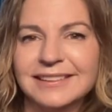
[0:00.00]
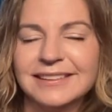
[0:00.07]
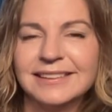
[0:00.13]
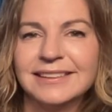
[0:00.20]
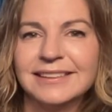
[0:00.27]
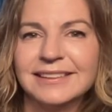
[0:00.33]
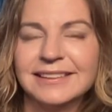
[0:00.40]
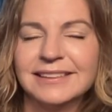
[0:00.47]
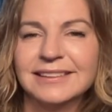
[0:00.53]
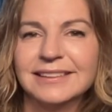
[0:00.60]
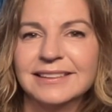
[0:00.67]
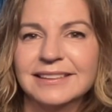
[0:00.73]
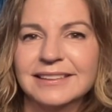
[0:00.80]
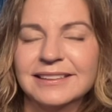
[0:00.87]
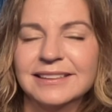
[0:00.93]

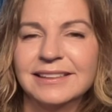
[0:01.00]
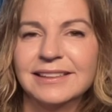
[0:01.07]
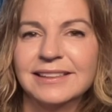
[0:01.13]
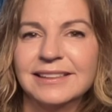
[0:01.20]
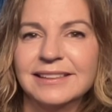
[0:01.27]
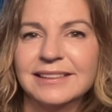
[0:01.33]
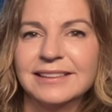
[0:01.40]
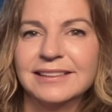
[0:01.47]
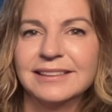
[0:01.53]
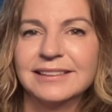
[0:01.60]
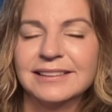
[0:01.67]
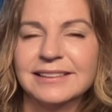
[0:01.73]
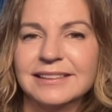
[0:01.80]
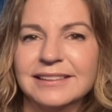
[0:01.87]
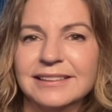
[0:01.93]

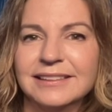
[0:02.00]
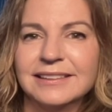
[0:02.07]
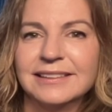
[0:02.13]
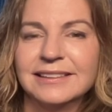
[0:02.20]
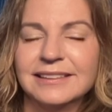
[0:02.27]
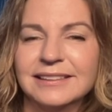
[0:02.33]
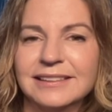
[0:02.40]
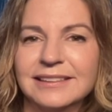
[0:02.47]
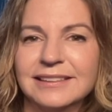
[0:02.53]
This person isn't speaking.